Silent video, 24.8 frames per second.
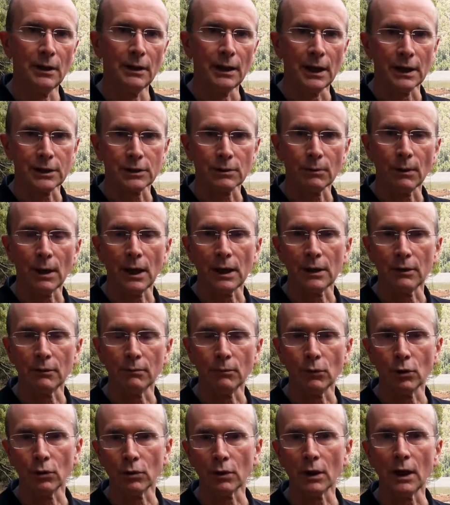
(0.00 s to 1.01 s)
That's the way you're
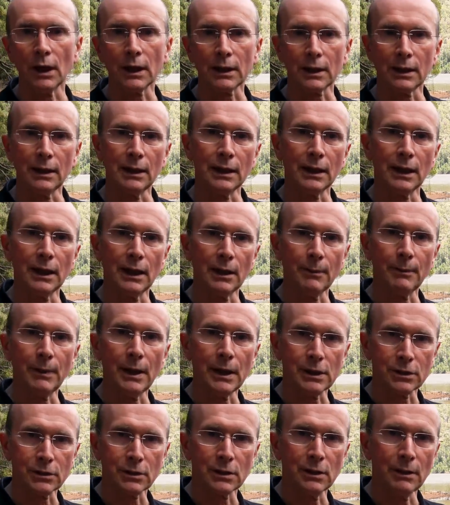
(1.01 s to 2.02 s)
more likely to get a
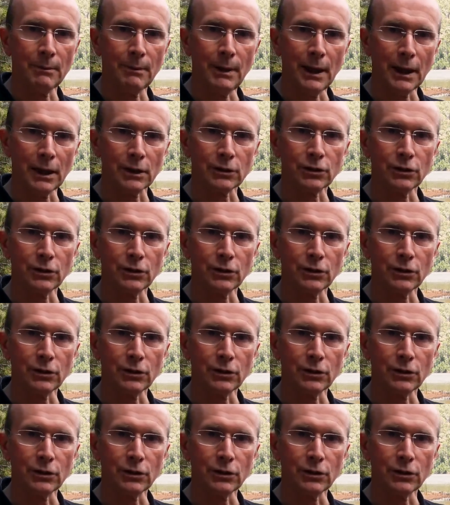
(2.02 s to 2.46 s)
better